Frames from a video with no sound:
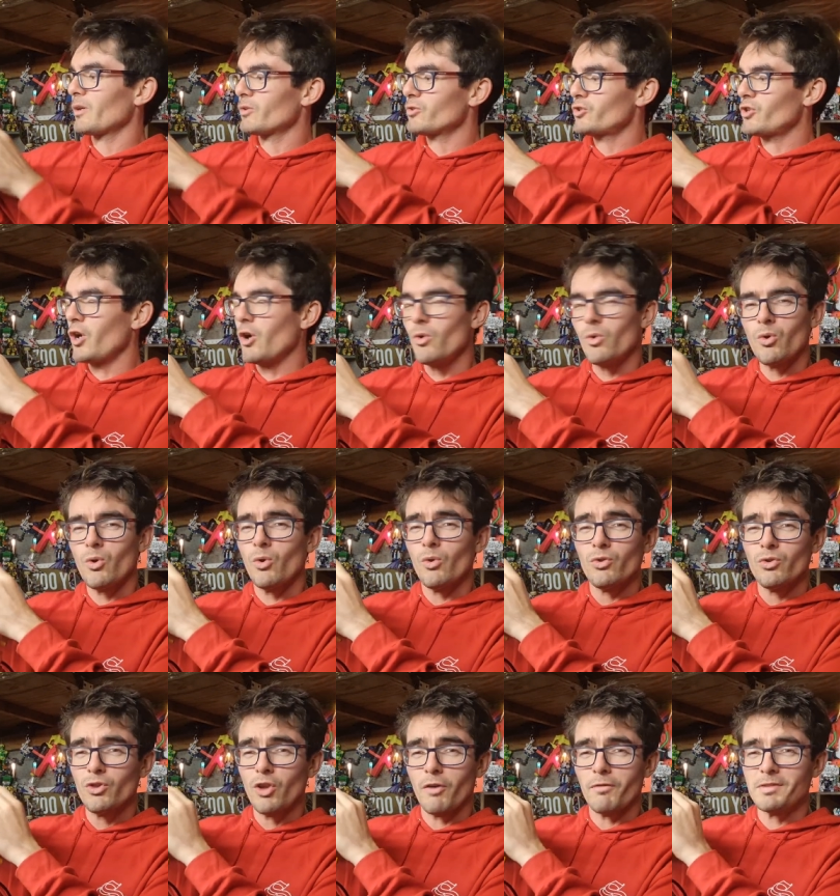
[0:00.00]
Total
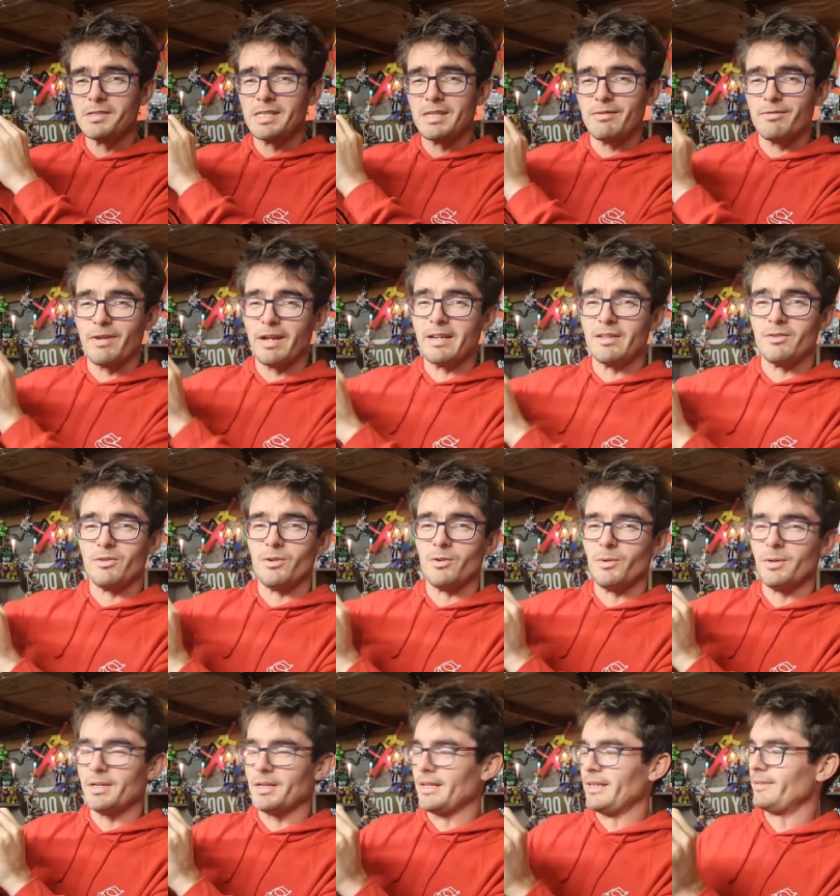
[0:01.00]
novelty value though,
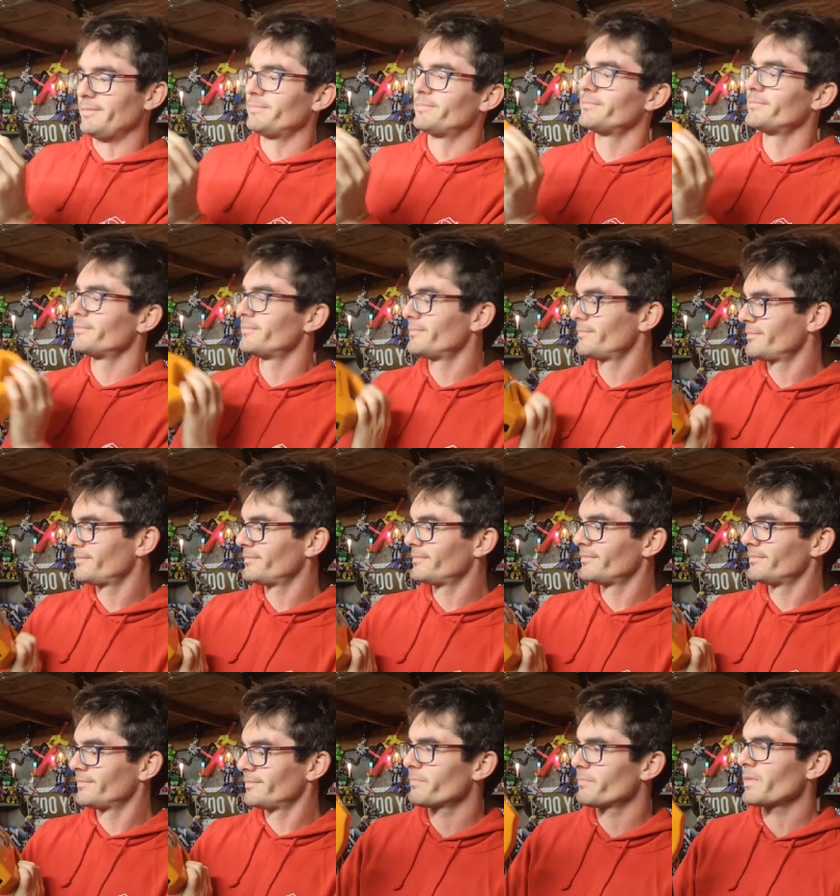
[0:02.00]
isn't it? I
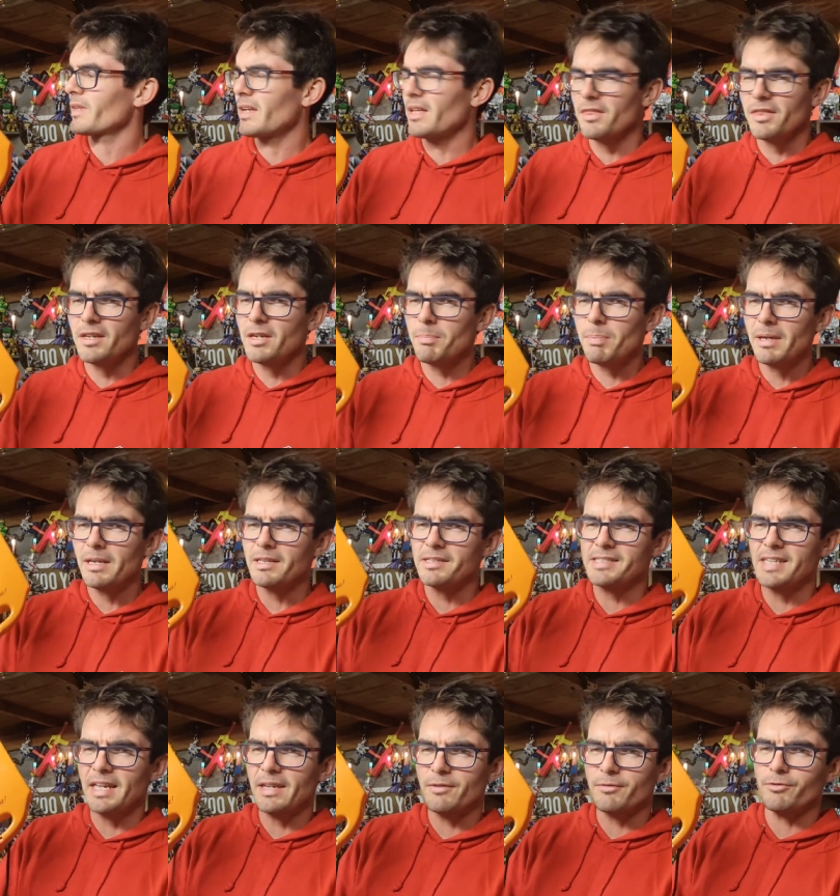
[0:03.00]
think I paid a
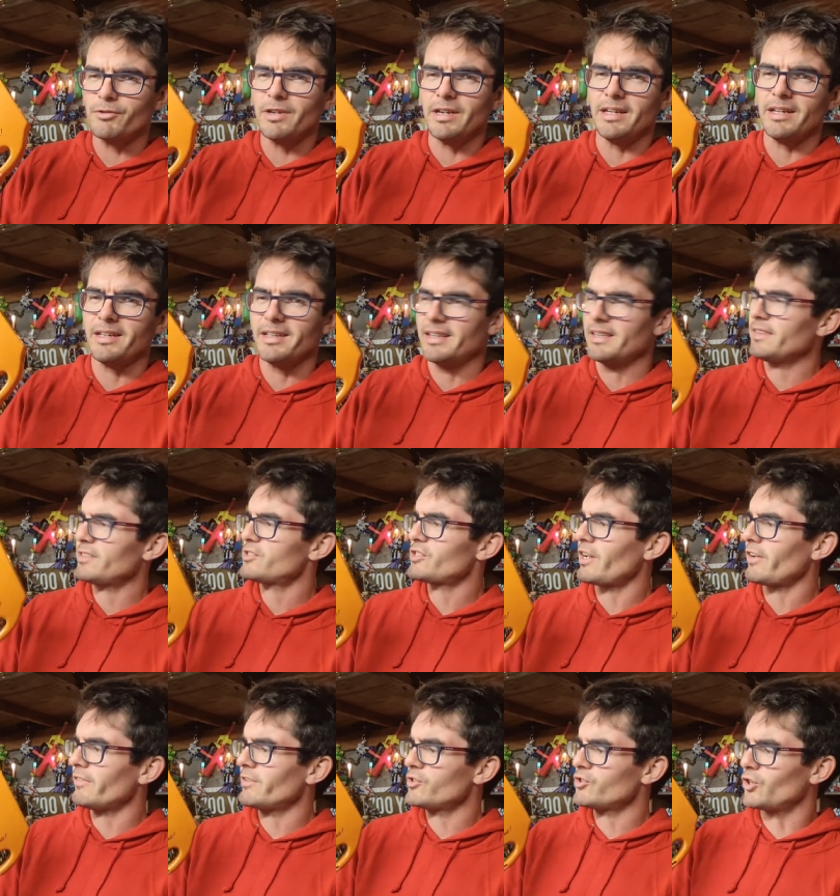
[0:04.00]
tenner for it in the
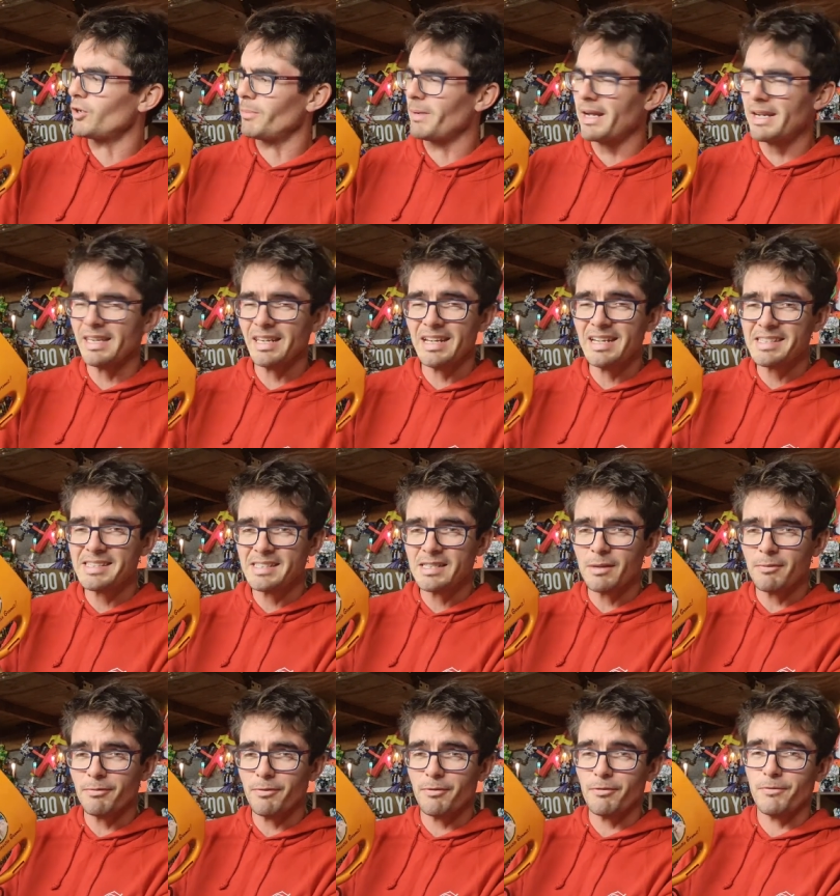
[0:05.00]
charity shop. Had it listed
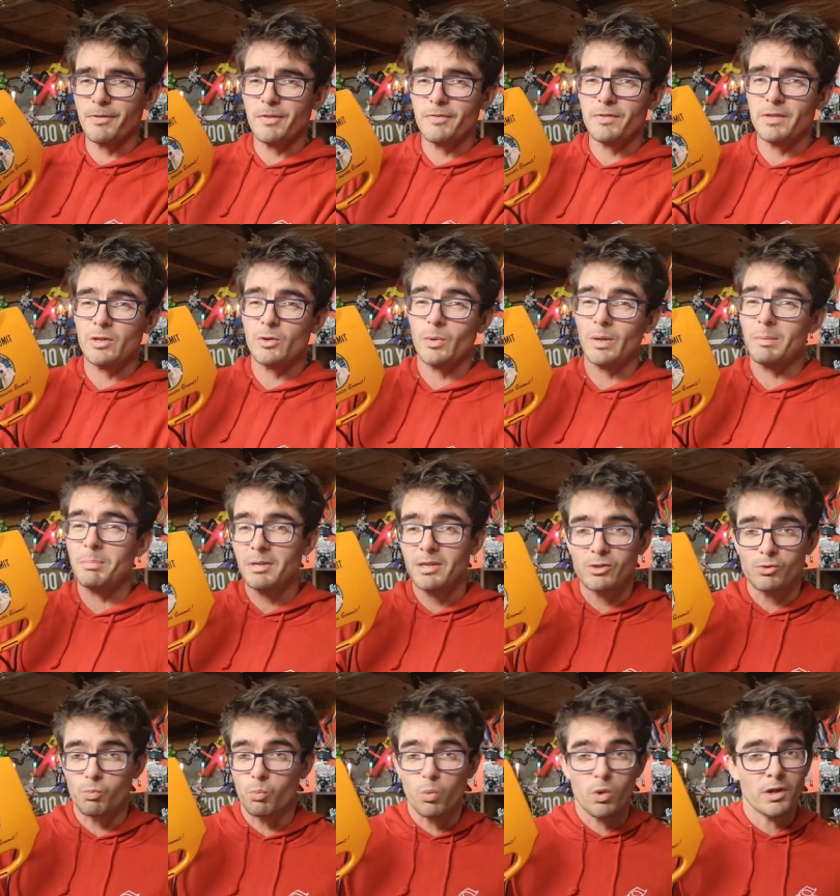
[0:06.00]
up for fifty quid because
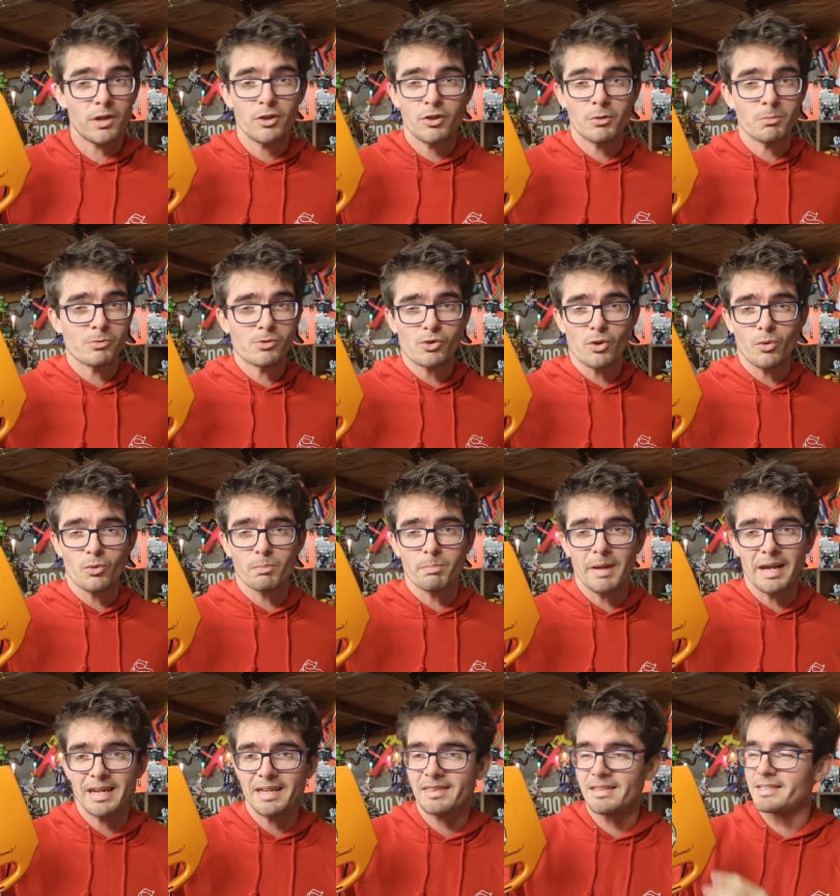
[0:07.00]
one of them sold
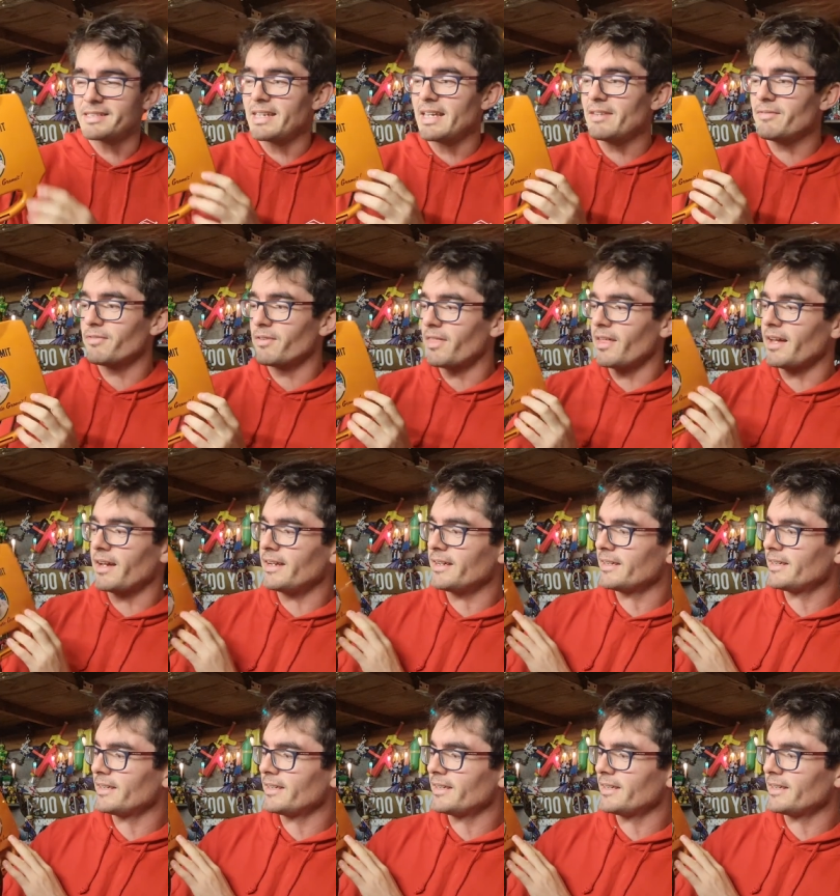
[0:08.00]
back in the day for that.